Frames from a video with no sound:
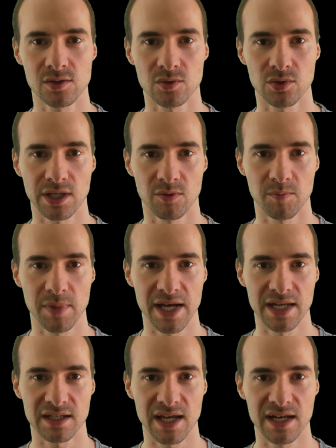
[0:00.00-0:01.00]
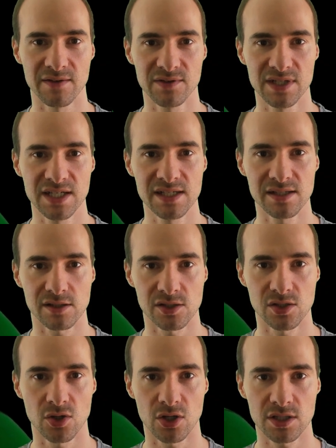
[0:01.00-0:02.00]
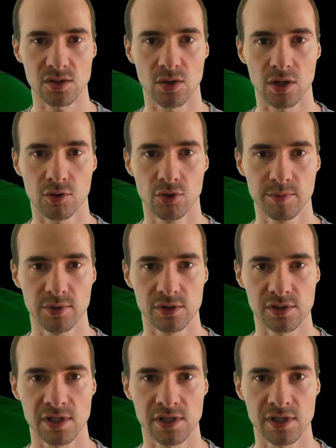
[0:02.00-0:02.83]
recommend NFTs, stocks or cryptos